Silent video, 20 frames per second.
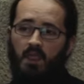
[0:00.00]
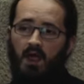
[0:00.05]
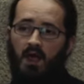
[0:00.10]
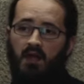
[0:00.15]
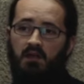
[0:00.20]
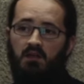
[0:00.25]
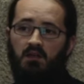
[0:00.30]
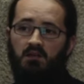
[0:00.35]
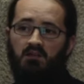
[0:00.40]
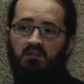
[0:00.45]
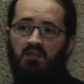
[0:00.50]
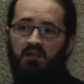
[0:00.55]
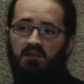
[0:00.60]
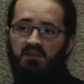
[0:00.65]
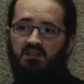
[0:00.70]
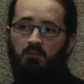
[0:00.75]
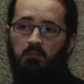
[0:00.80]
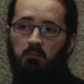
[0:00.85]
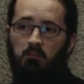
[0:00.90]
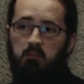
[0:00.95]
And yet
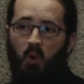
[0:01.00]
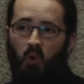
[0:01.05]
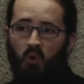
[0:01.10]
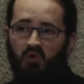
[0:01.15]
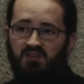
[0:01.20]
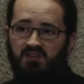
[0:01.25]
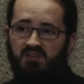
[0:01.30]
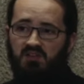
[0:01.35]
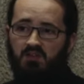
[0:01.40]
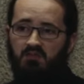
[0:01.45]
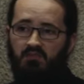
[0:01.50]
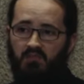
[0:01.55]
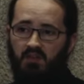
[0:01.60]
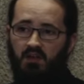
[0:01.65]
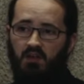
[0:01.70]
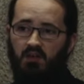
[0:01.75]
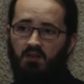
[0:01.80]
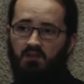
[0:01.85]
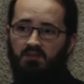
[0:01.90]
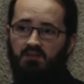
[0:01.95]
these positive
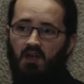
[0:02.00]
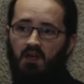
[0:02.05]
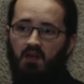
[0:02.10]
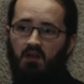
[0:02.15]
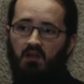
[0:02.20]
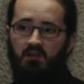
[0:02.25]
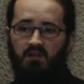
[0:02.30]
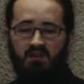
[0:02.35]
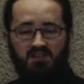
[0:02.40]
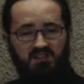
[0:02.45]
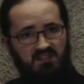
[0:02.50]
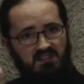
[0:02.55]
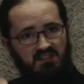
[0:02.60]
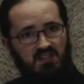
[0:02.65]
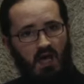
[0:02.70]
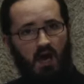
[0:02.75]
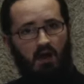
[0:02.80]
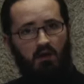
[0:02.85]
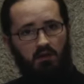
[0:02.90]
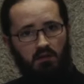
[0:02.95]
things, these
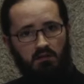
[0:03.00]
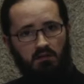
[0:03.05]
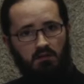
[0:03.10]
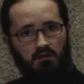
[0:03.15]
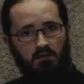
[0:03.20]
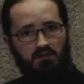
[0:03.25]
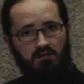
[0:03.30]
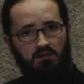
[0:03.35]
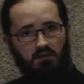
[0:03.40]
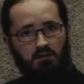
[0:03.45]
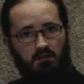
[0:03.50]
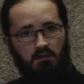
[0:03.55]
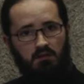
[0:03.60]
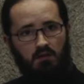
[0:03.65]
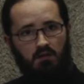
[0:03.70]
talents